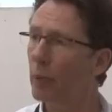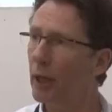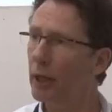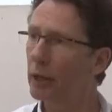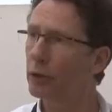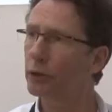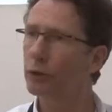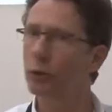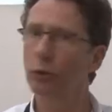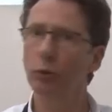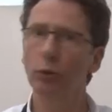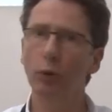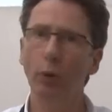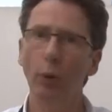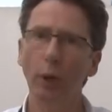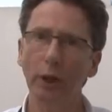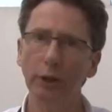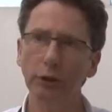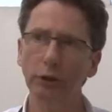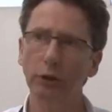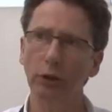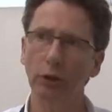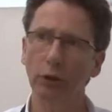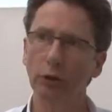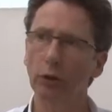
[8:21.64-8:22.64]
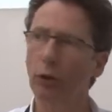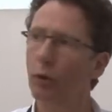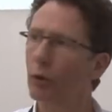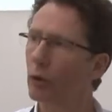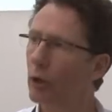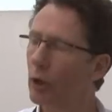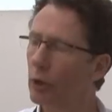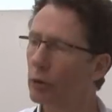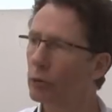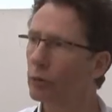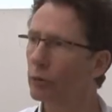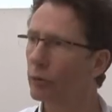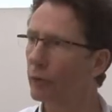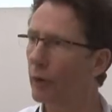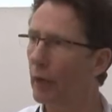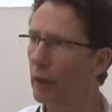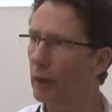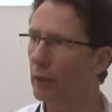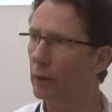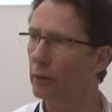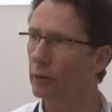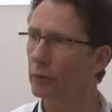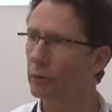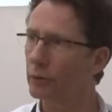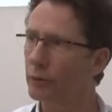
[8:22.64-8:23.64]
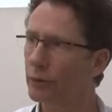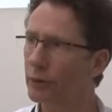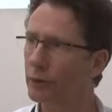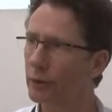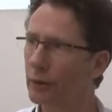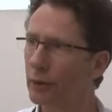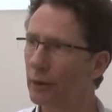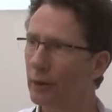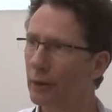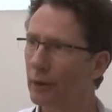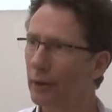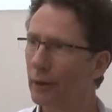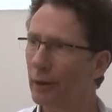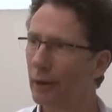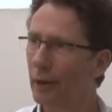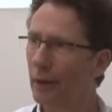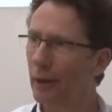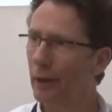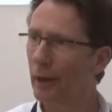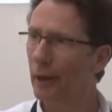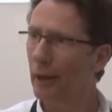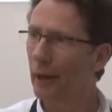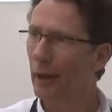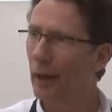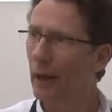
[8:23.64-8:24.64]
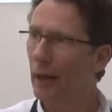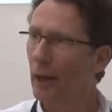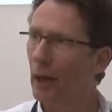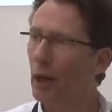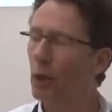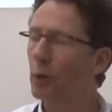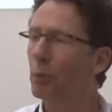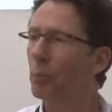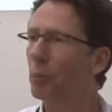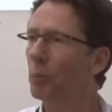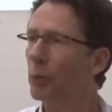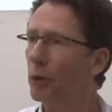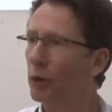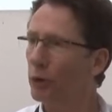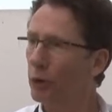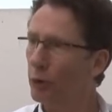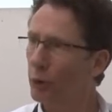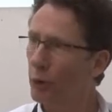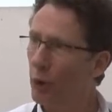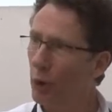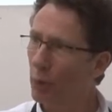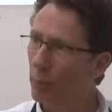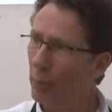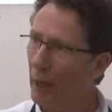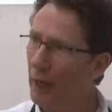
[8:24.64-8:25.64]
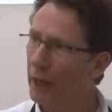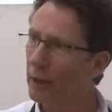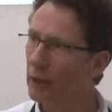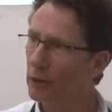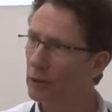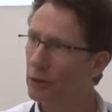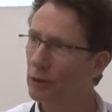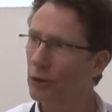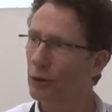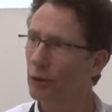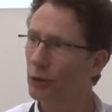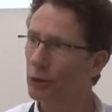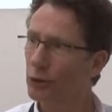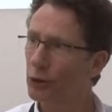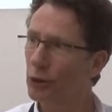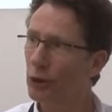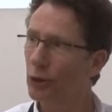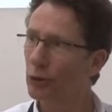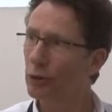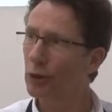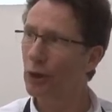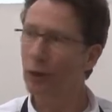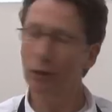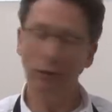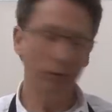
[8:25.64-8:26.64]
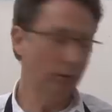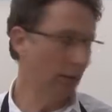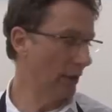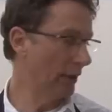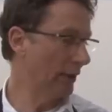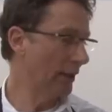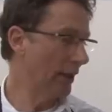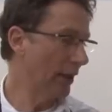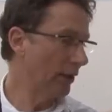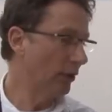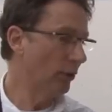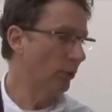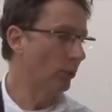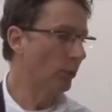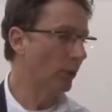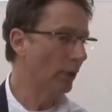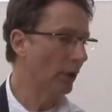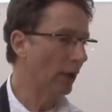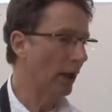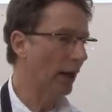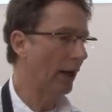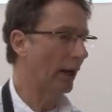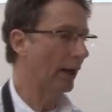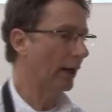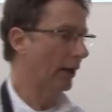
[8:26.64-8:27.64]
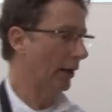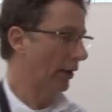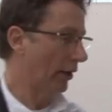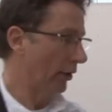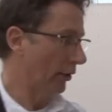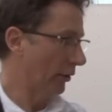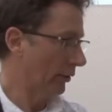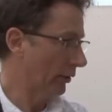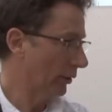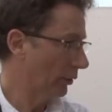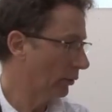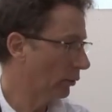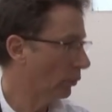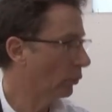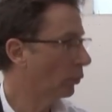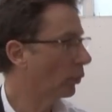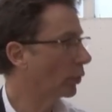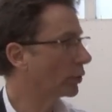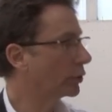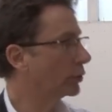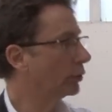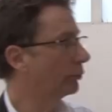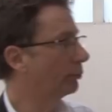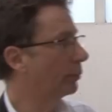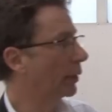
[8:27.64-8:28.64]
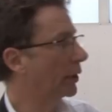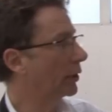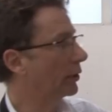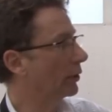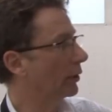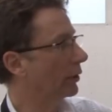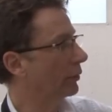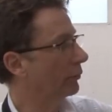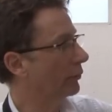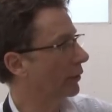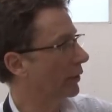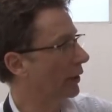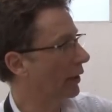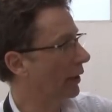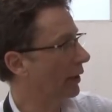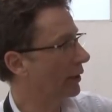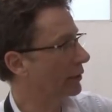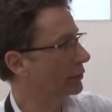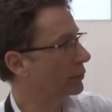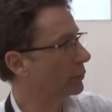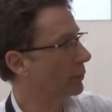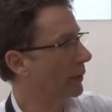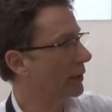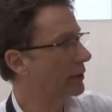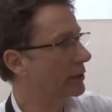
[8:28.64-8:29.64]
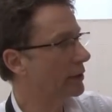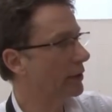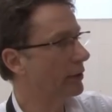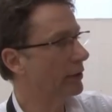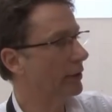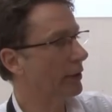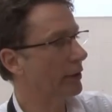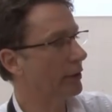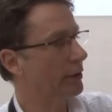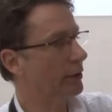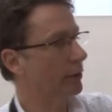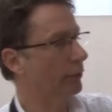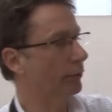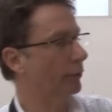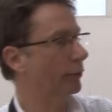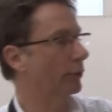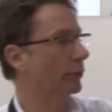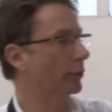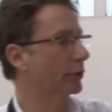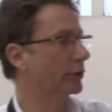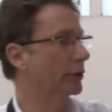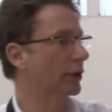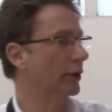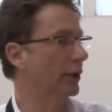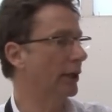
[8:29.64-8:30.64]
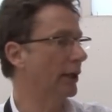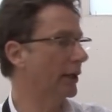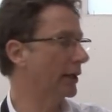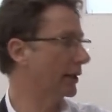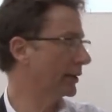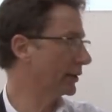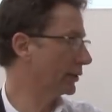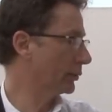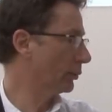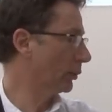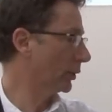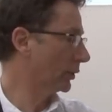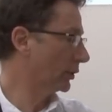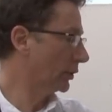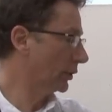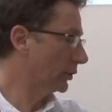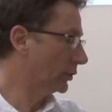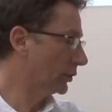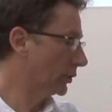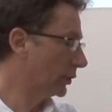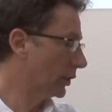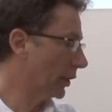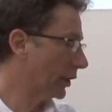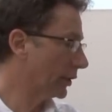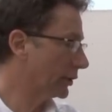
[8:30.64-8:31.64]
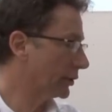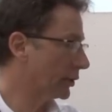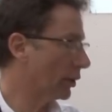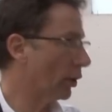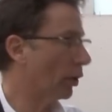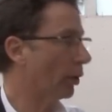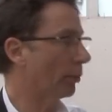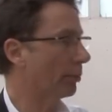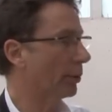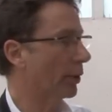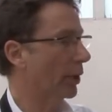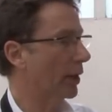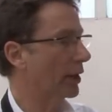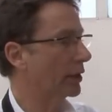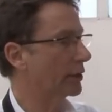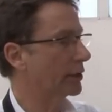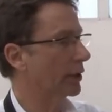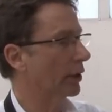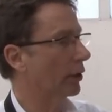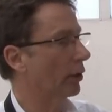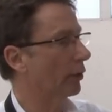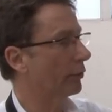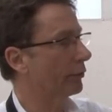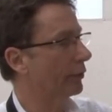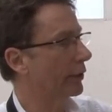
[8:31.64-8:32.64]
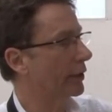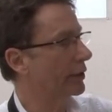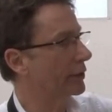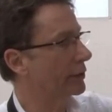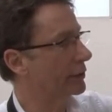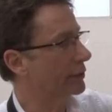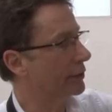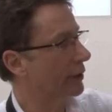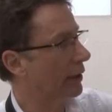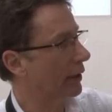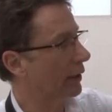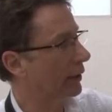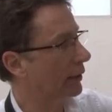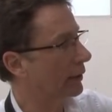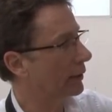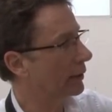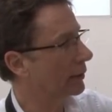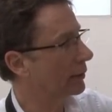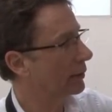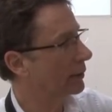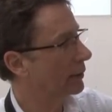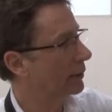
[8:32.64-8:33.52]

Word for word: makes you question your own values. And you go back into the studio, and then you rely on what you've been doing for the last twenty, thirty, forty years, which is just operating off instinct.